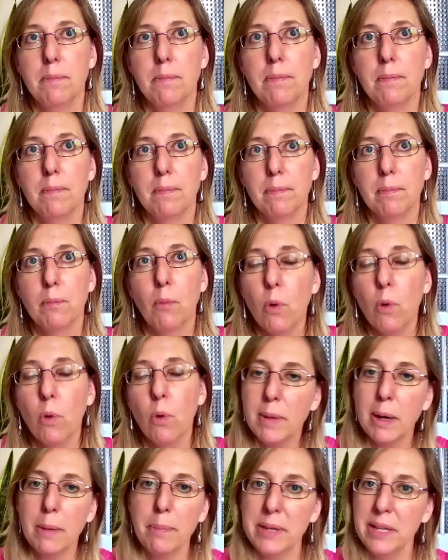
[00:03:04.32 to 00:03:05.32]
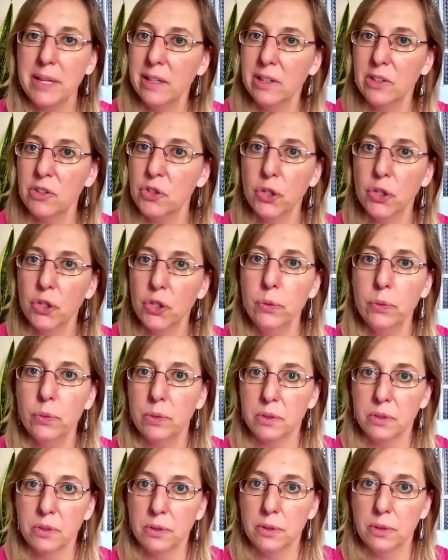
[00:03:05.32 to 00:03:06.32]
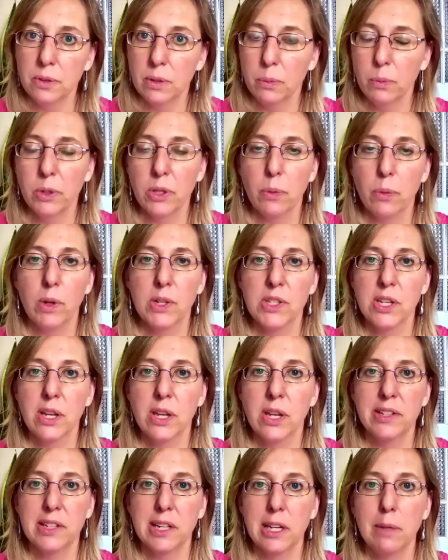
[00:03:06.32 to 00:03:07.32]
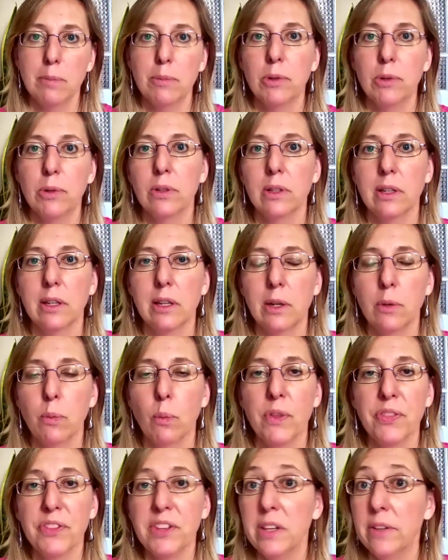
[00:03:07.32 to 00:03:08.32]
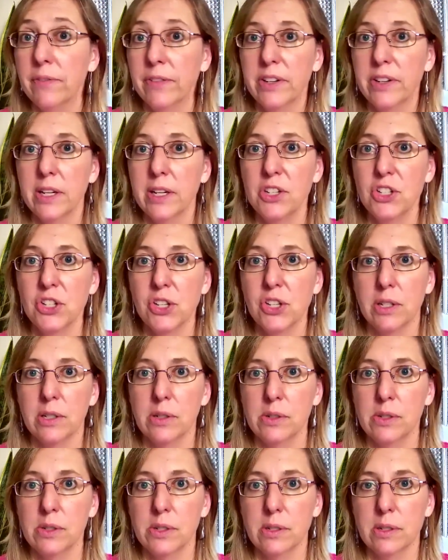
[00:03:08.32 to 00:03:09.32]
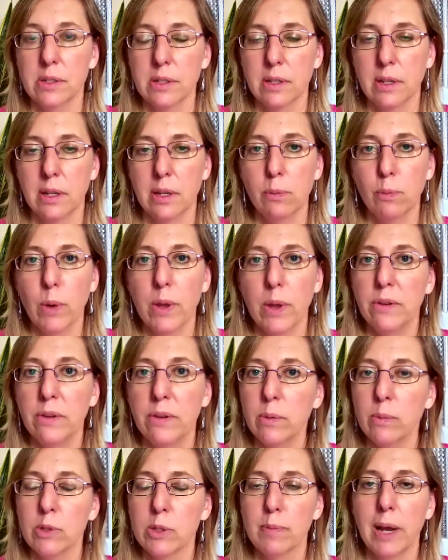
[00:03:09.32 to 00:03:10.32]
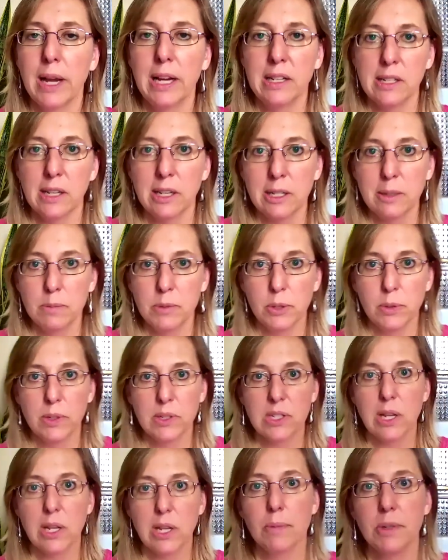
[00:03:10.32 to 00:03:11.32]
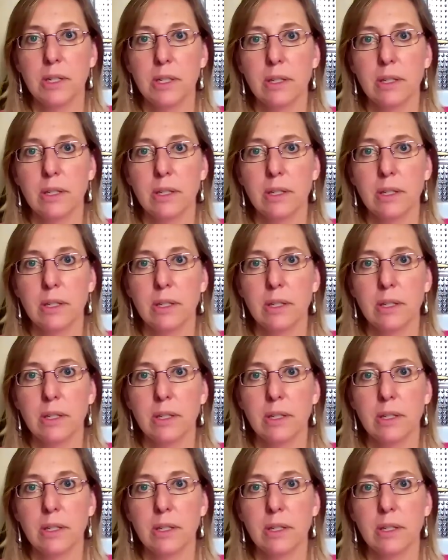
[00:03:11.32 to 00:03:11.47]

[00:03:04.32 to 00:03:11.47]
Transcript: more about being in tune with what's on the table and what the invitation is, and whether it was my time to accept it.